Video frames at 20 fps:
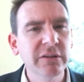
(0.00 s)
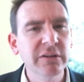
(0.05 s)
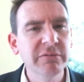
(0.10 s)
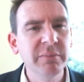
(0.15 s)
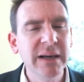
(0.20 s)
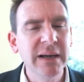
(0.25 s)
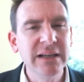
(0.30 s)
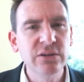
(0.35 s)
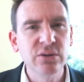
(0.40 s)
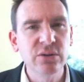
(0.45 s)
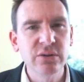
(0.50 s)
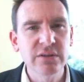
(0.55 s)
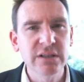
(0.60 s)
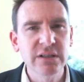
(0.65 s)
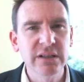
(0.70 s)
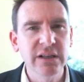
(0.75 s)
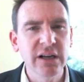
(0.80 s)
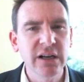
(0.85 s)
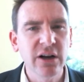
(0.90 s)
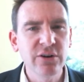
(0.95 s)
of mentors
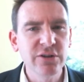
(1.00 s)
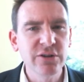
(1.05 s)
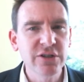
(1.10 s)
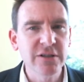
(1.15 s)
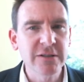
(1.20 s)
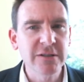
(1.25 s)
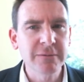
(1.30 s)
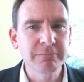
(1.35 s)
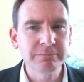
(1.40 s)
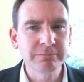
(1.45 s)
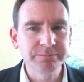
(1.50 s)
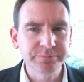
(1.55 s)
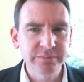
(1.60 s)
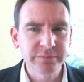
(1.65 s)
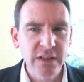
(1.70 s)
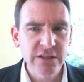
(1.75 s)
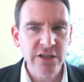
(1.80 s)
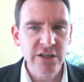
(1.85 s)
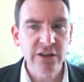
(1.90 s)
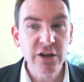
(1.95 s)
and coaches.
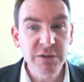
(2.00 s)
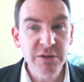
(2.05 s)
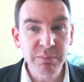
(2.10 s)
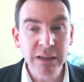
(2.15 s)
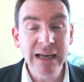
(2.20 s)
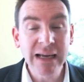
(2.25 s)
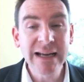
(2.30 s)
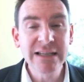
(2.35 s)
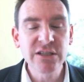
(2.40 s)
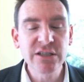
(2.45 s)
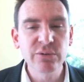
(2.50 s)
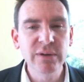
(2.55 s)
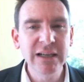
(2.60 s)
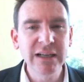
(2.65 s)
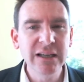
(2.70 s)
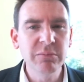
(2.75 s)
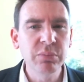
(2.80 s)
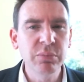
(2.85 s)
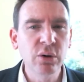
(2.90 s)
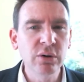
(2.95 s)
So those plans are
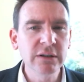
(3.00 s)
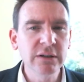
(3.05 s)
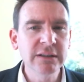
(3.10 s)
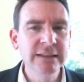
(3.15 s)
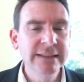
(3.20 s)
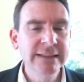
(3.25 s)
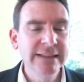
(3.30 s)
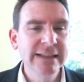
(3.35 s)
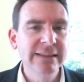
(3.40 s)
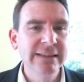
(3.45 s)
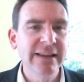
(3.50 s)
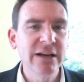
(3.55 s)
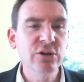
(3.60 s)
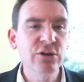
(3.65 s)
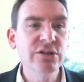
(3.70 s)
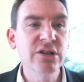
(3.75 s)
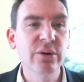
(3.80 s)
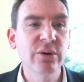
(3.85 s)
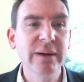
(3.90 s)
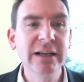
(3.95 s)
really important. They
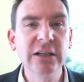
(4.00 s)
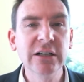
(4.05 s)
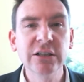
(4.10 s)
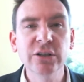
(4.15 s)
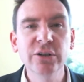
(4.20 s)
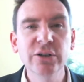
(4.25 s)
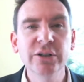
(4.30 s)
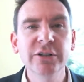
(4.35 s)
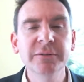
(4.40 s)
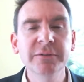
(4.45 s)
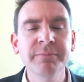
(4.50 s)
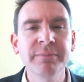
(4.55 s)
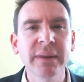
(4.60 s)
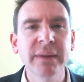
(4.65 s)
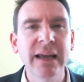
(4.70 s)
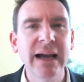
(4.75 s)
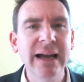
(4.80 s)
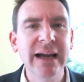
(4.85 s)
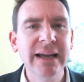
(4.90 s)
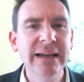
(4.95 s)
also include
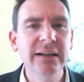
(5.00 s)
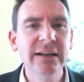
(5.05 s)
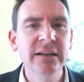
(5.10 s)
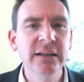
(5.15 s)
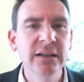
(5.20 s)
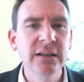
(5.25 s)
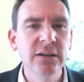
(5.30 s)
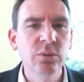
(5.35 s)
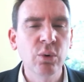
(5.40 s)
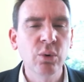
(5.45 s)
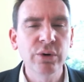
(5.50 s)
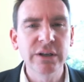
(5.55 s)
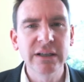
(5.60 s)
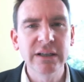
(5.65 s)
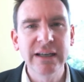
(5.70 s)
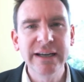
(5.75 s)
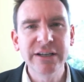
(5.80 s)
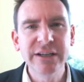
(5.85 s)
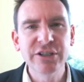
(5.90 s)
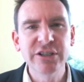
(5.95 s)
a water
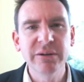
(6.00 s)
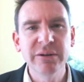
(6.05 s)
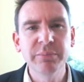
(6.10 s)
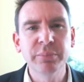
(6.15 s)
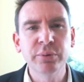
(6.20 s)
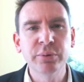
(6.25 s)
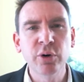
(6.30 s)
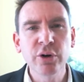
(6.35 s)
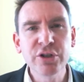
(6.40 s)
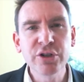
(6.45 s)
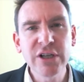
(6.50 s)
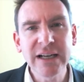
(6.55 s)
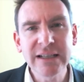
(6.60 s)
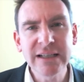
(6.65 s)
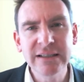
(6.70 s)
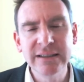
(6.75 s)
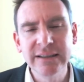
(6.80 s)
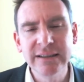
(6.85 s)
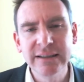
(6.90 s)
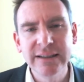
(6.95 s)
leadership
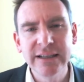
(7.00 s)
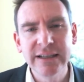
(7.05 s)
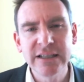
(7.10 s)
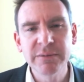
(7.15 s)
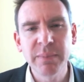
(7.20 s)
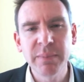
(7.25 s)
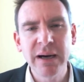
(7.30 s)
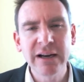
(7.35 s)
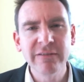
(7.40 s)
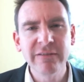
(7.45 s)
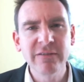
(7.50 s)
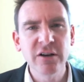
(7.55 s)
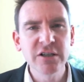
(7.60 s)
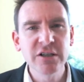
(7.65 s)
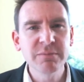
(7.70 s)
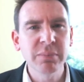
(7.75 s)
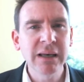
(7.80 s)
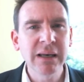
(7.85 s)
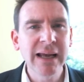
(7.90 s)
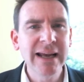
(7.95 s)
project as part of those
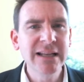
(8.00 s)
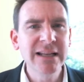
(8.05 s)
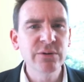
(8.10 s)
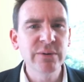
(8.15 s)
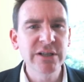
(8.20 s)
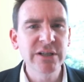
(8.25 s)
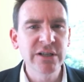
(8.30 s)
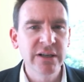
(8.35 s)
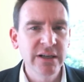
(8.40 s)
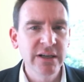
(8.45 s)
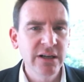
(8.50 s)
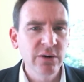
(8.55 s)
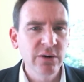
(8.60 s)
plans, which